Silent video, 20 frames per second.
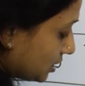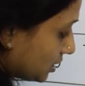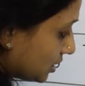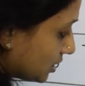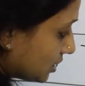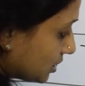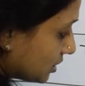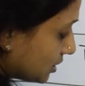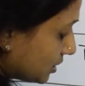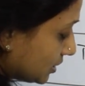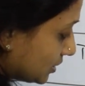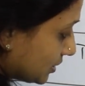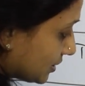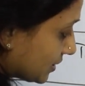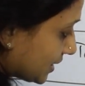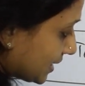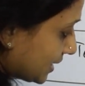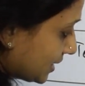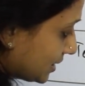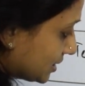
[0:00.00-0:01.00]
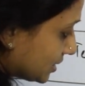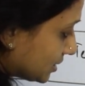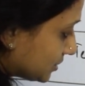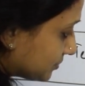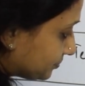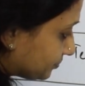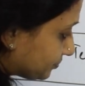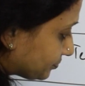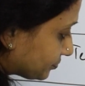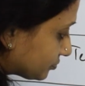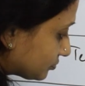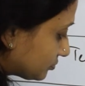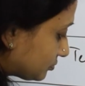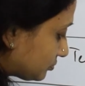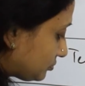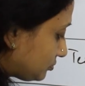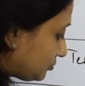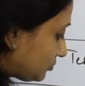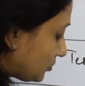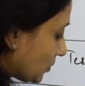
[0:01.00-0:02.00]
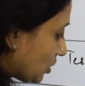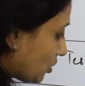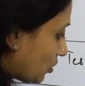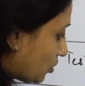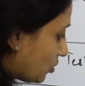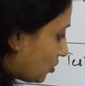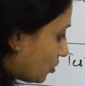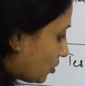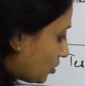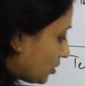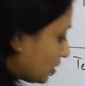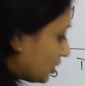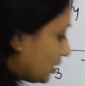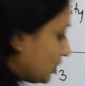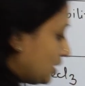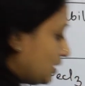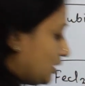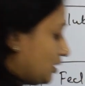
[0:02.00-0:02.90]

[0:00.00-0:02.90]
red, or